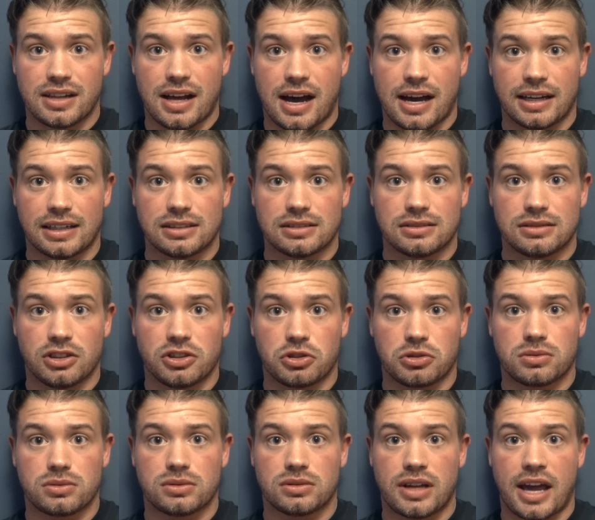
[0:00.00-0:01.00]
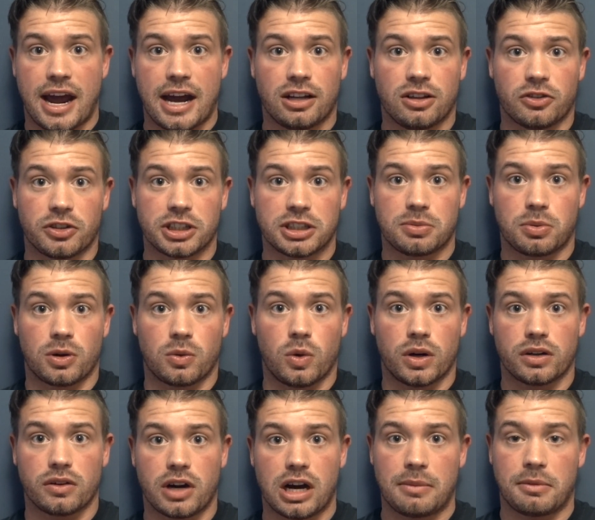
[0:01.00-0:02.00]
9 calories per
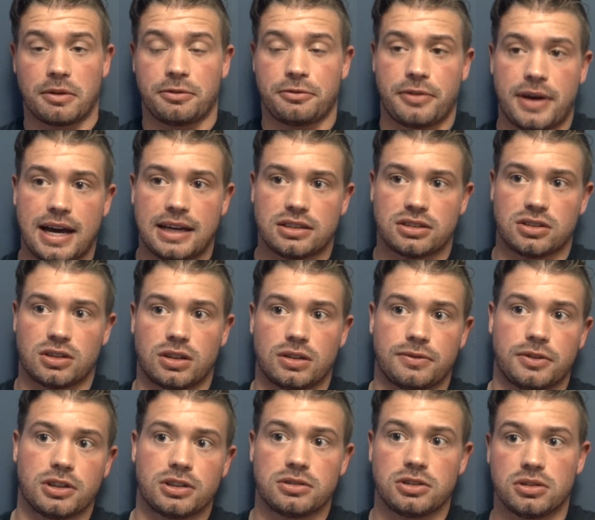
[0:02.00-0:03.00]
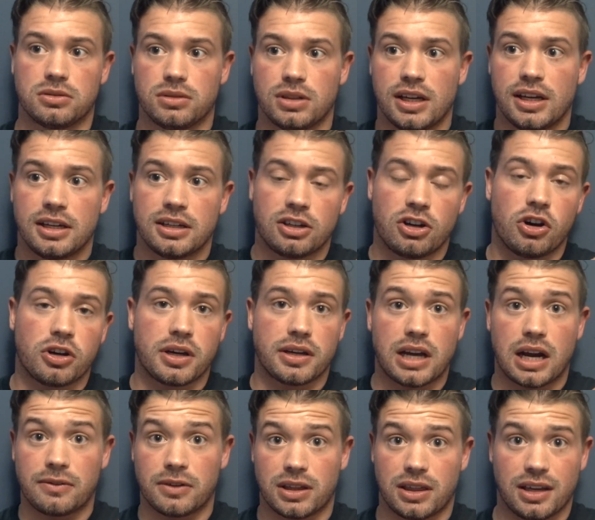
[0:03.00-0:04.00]
1 gram of fat. So if you're
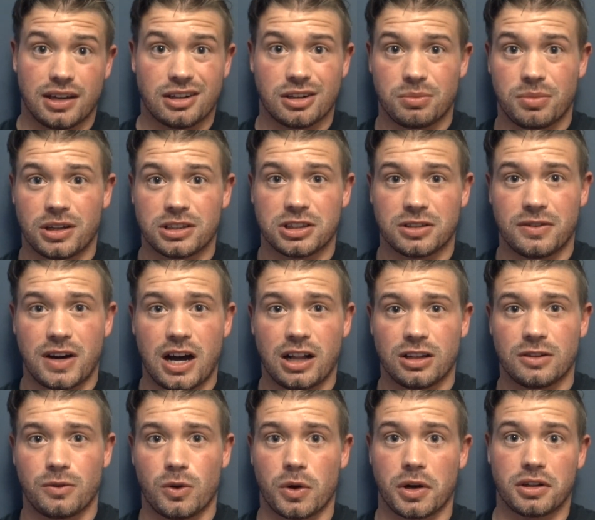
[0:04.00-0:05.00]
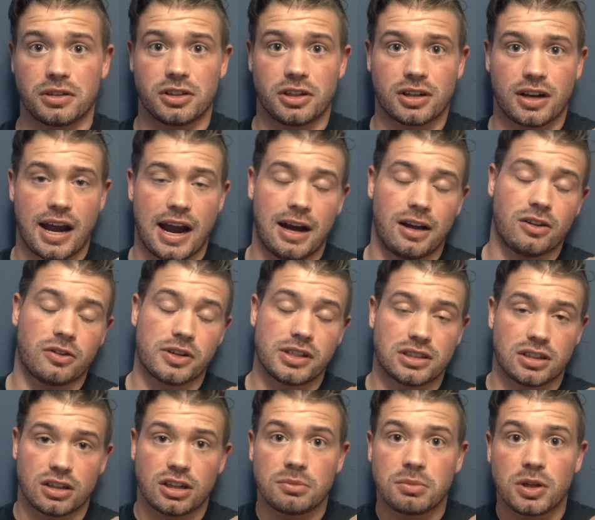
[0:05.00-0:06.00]
cooking everything in a bunch of olive oil, your
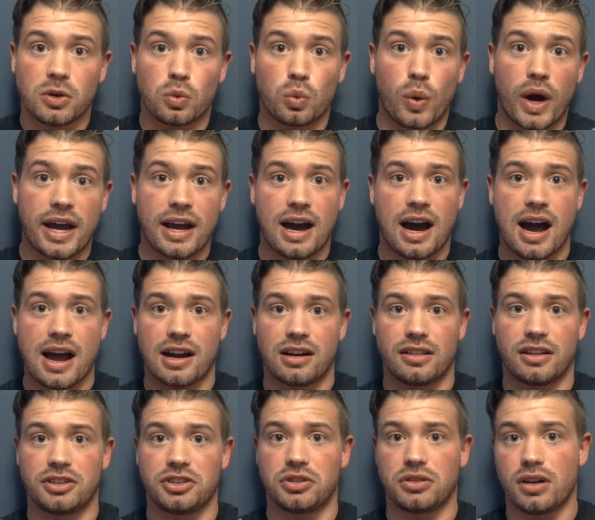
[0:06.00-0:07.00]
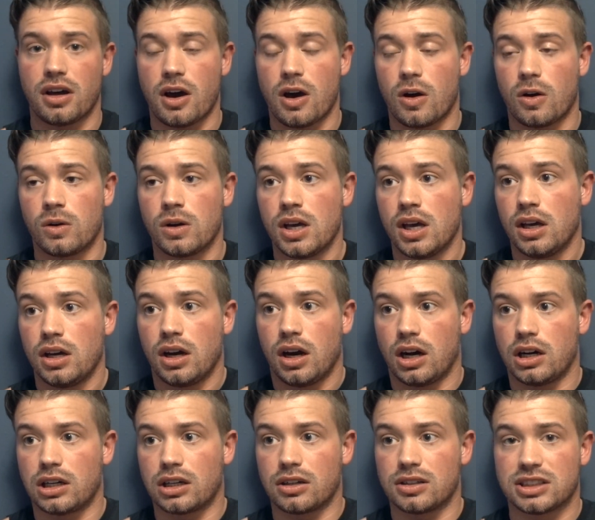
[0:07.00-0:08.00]
calories are going to be way higher than you know.
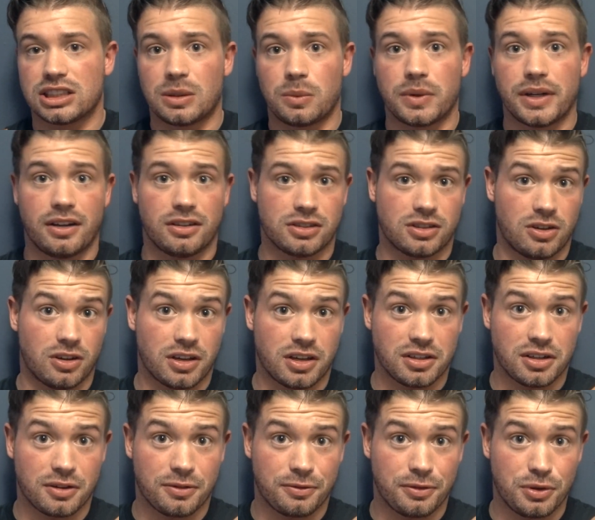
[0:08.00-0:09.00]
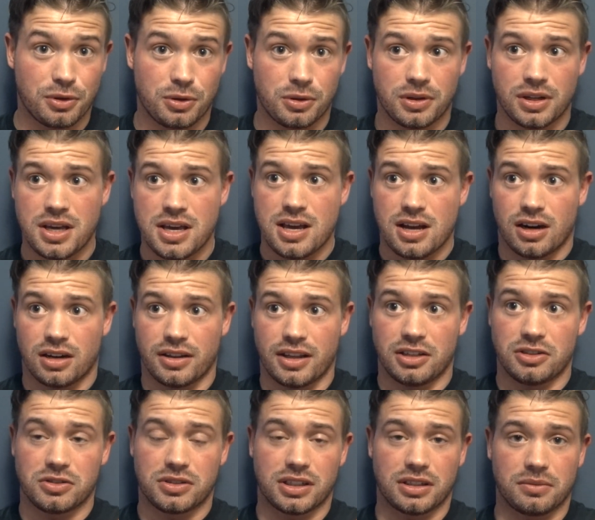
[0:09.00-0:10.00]
Or is someone else cooking your food? Are they
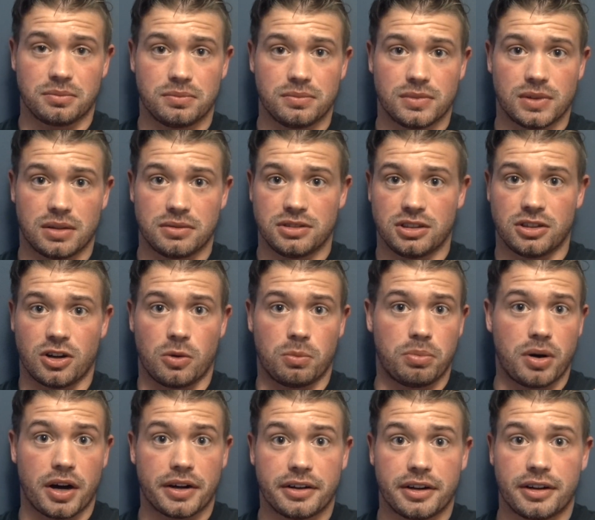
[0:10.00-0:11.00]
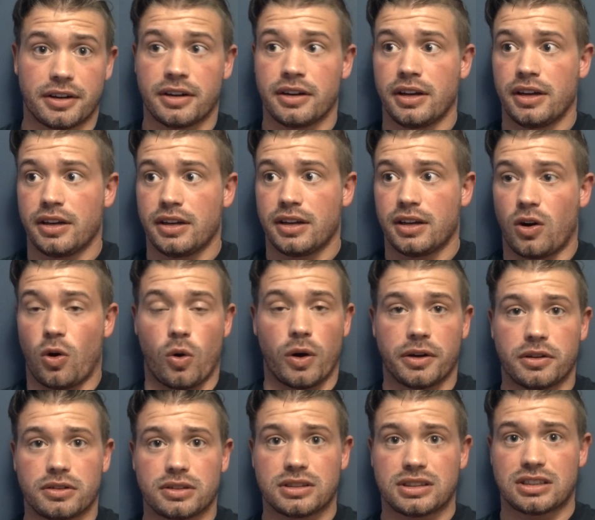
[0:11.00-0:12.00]
using butter,
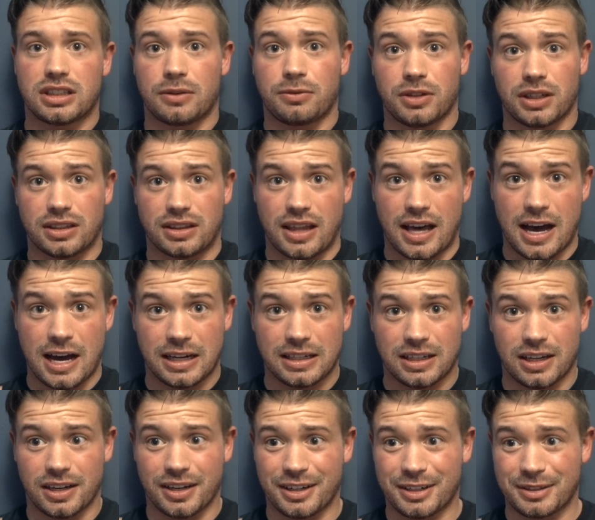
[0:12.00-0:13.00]
oils, stuff like that?